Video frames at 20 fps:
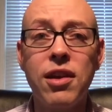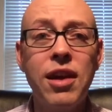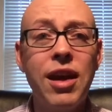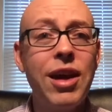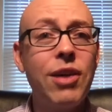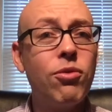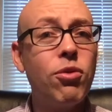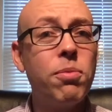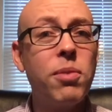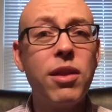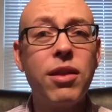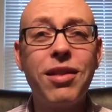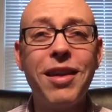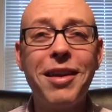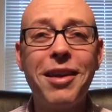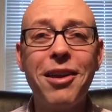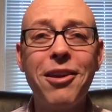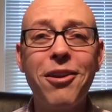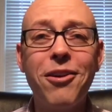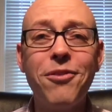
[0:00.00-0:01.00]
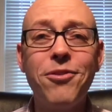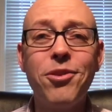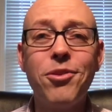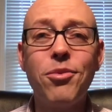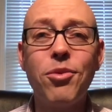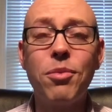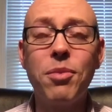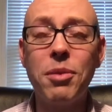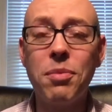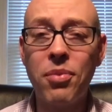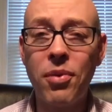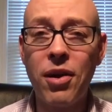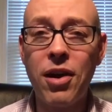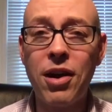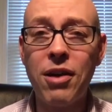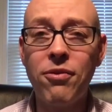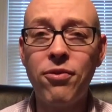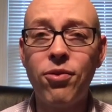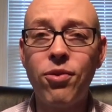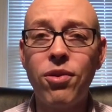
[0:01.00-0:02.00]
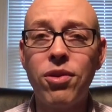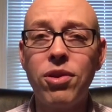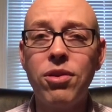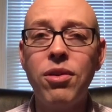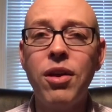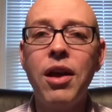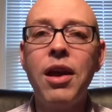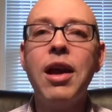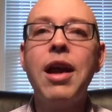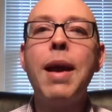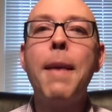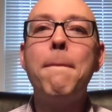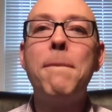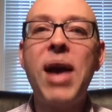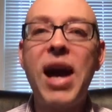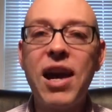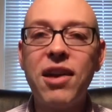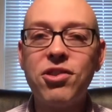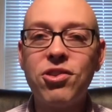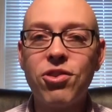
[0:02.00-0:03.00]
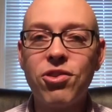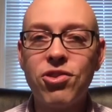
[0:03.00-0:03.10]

we'll be thinking of you, we'll be praying for you. Pastor